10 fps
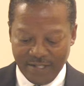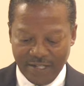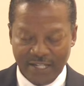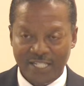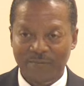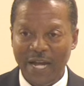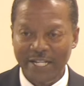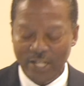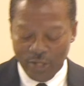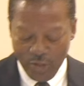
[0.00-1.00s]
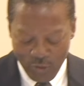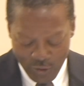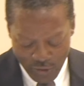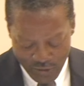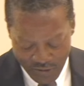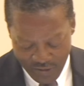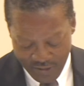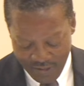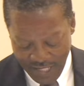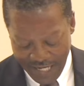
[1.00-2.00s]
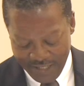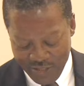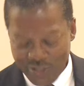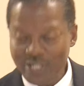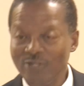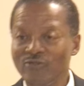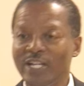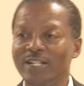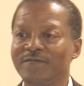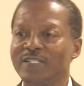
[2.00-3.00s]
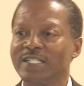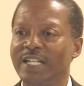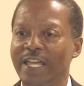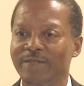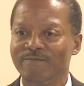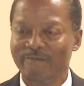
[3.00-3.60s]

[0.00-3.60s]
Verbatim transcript: It is by the youth and children of today